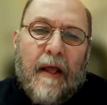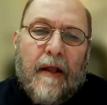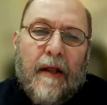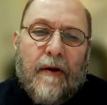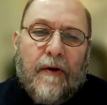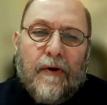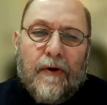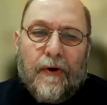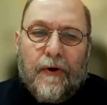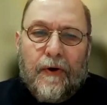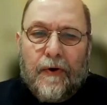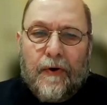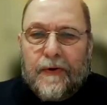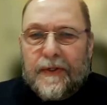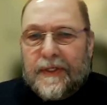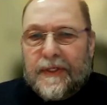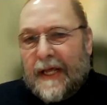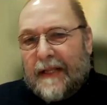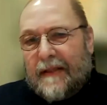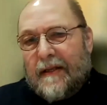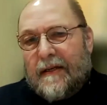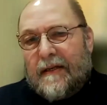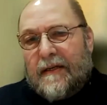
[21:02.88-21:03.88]
And who's
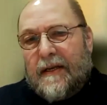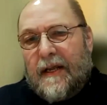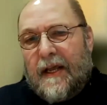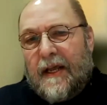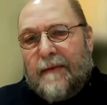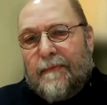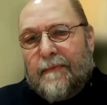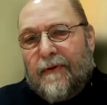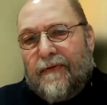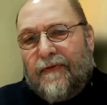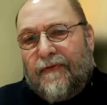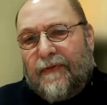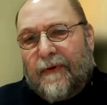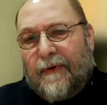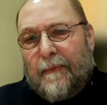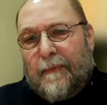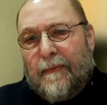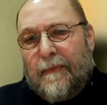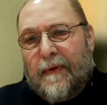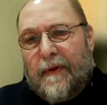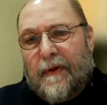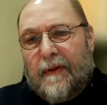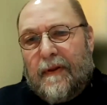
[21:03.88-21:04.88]
at the table
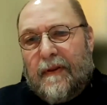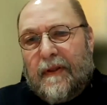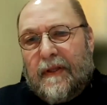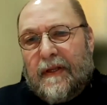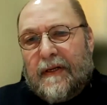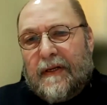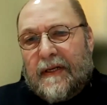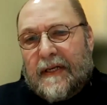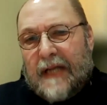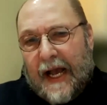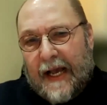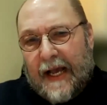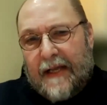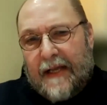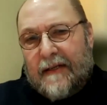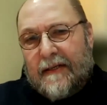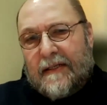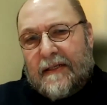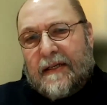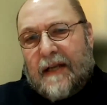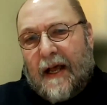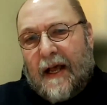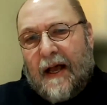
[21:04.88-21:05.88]
from the Dine
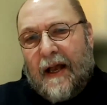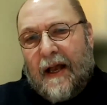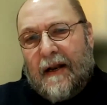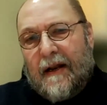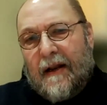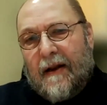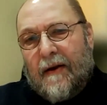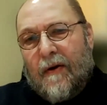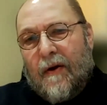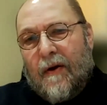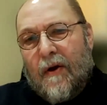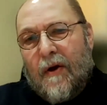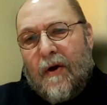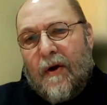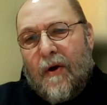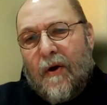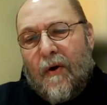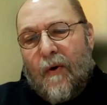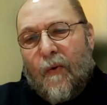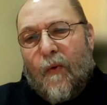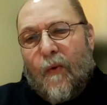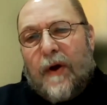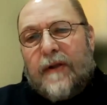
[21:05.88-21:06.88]
side, and
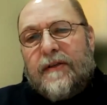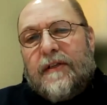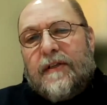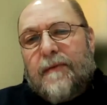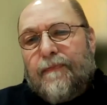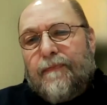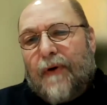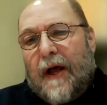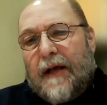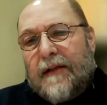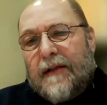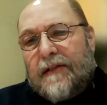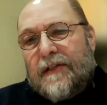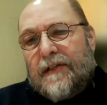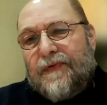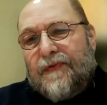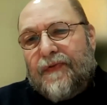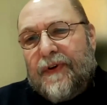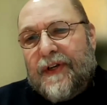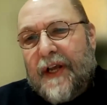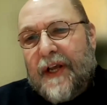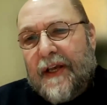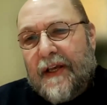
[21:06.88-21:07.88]
what's the process
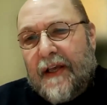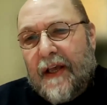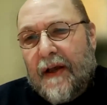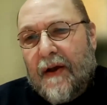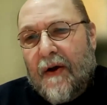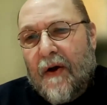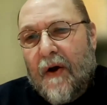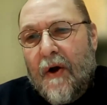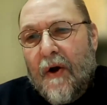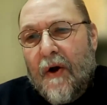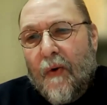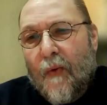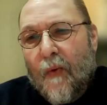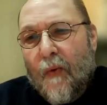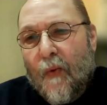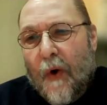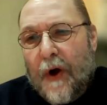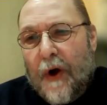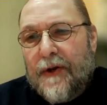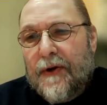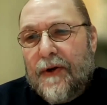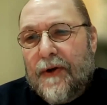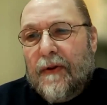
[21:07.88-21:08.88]
for taking
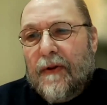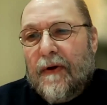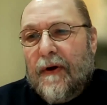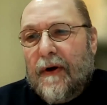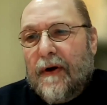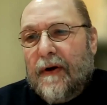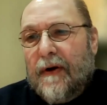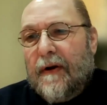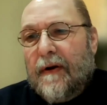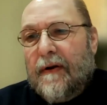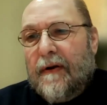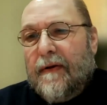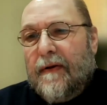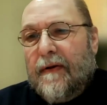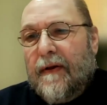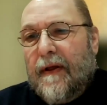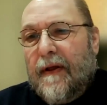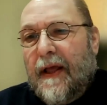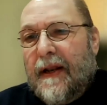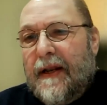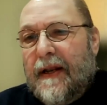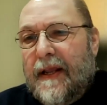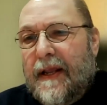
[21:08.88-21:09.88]
what you learn
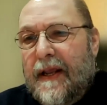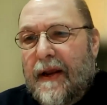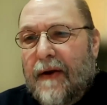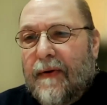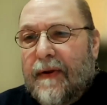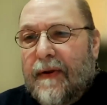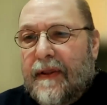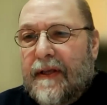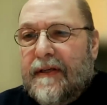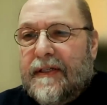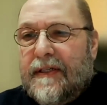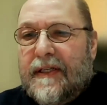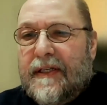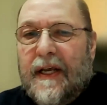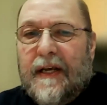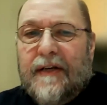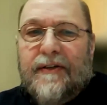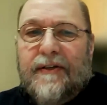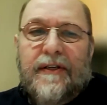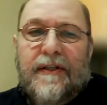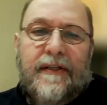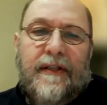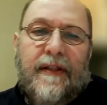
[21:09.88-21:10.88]
and hear at these
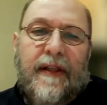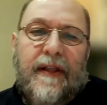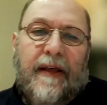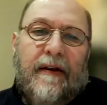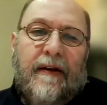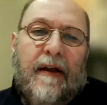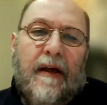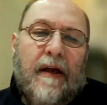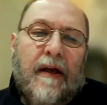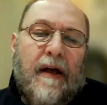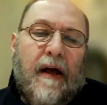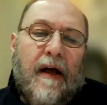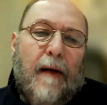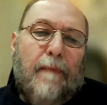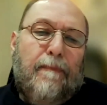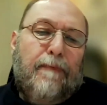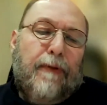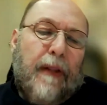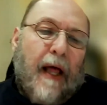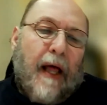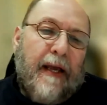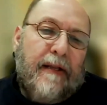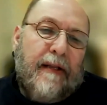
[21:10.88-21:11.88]
sessions and then
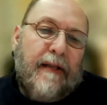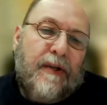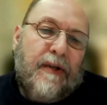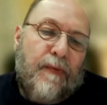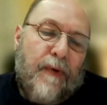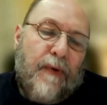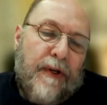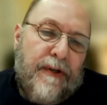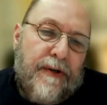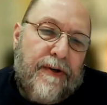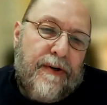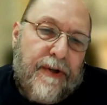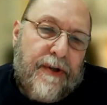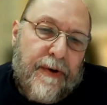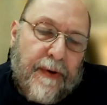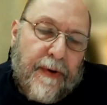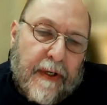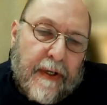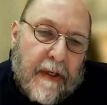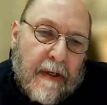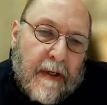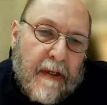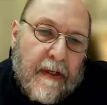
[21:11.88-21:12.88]
apply it to what you're
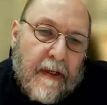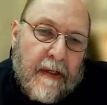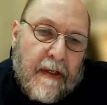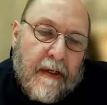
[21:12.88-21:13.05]
doing?